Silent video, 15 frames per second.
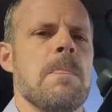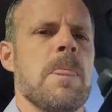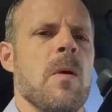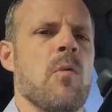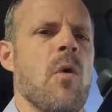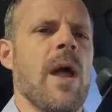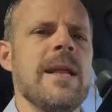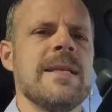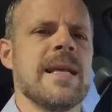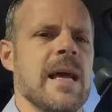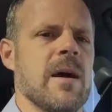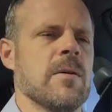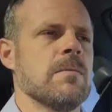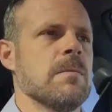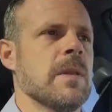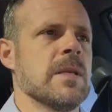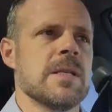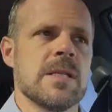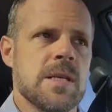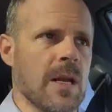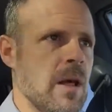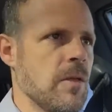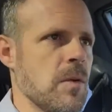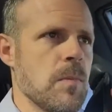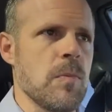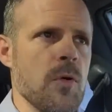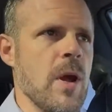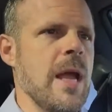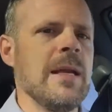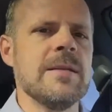write down, this is another
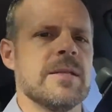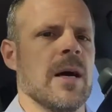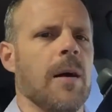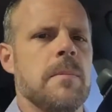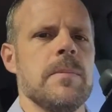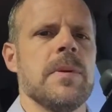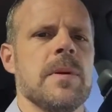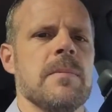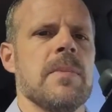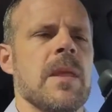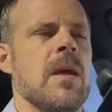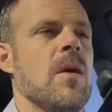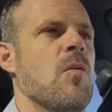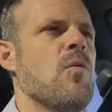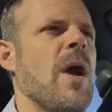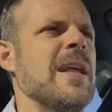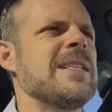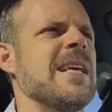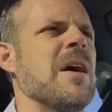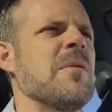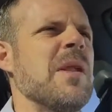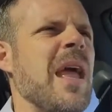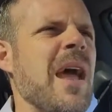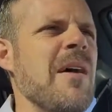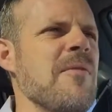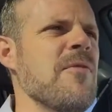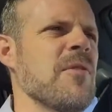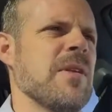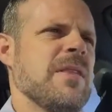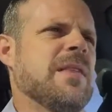brain dump, write down
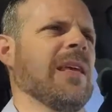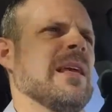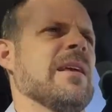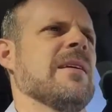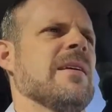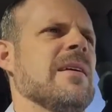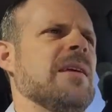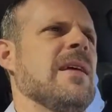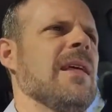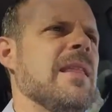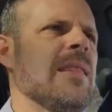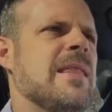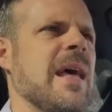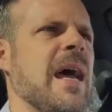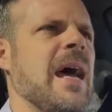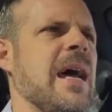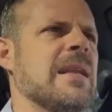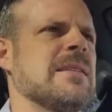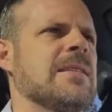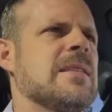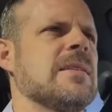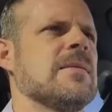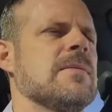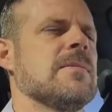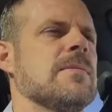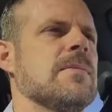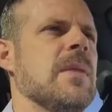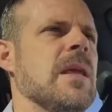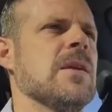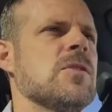everything that
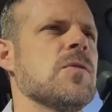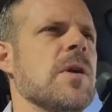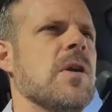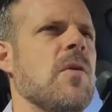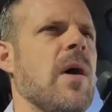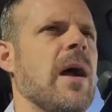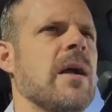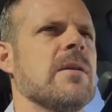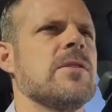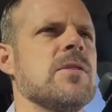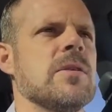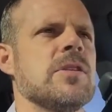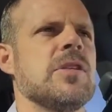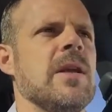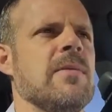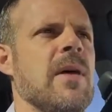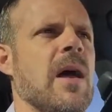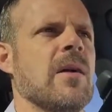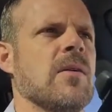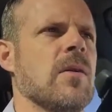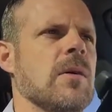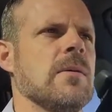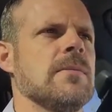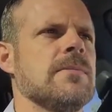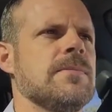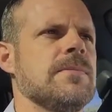is required to achieve that goal.